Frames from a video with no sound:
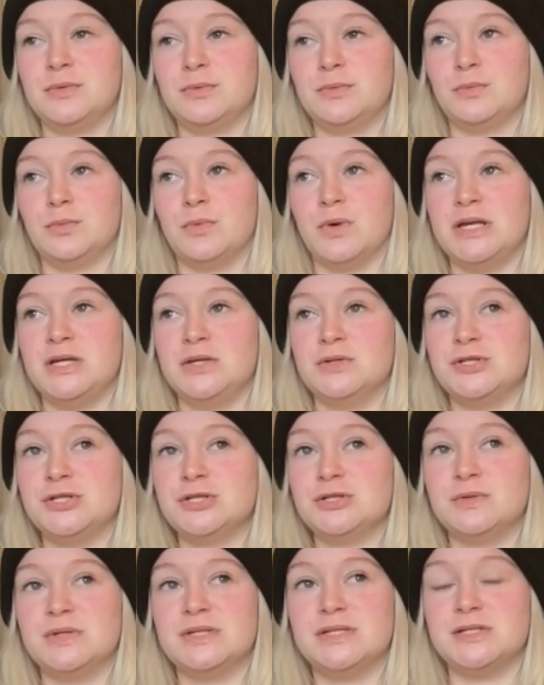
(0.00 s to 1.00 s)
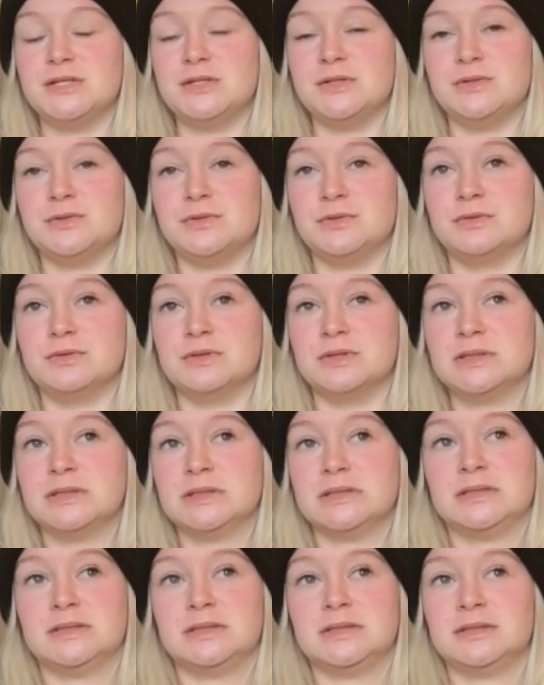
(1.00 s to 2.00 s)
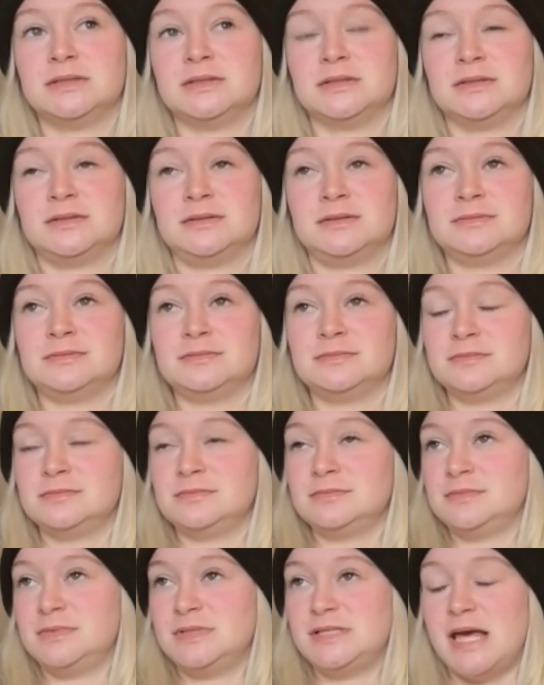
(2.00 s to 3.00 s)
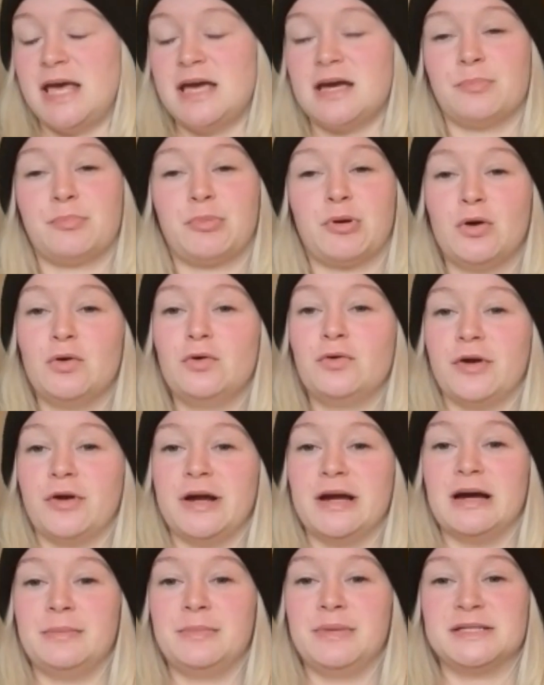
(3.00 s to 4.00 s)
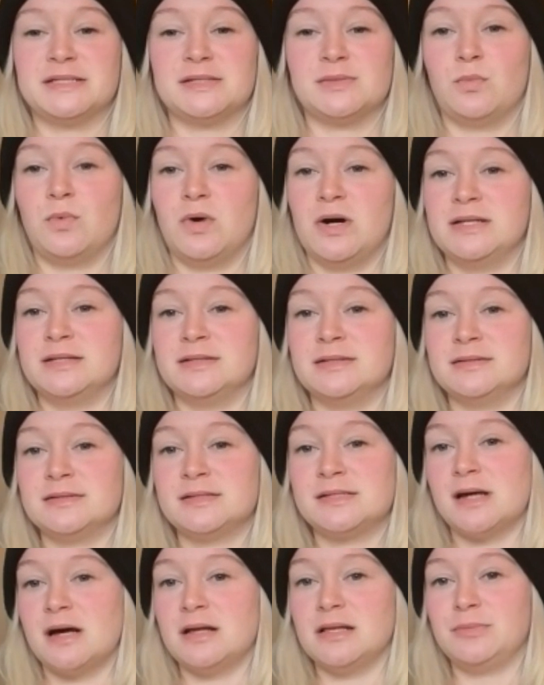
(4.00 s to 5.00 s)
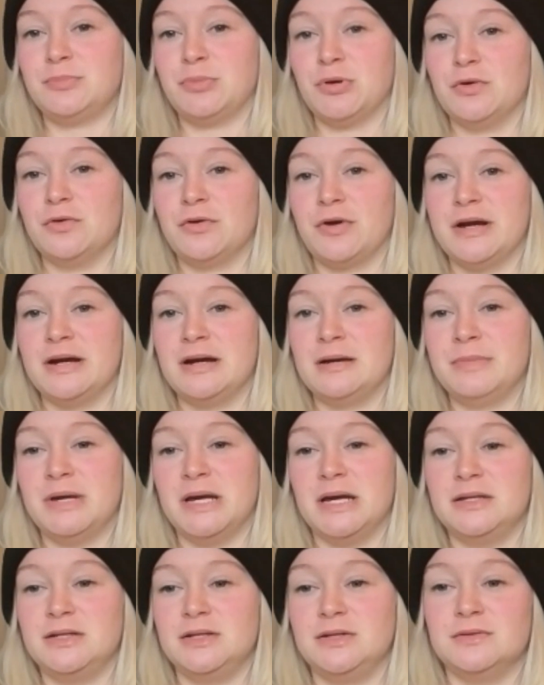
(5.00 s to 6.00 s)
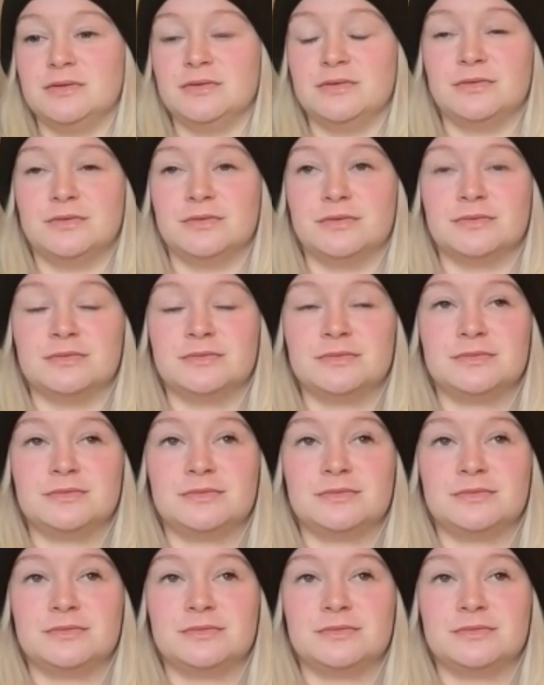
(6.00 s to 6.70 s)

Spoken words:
what you do is you take a program, it's one solid program, and you